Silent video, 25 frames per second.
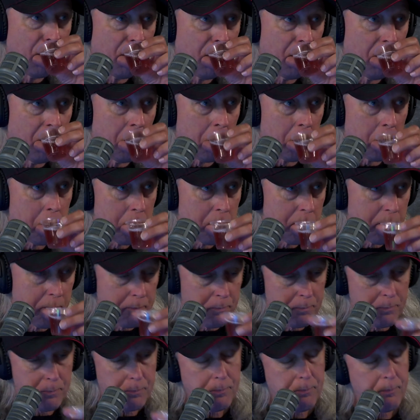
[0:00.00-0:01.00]
And
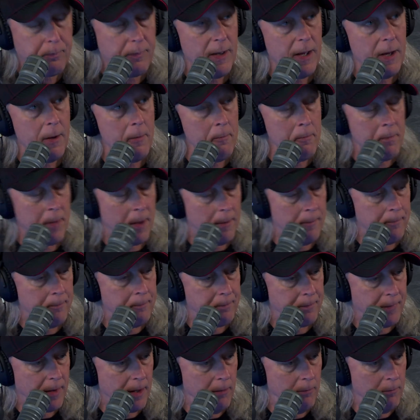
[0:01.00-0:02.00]
I believe, I
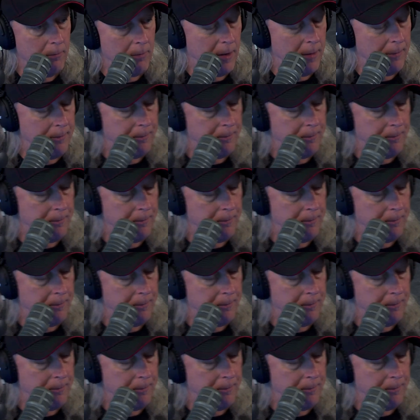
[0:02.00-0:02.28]
don't know if all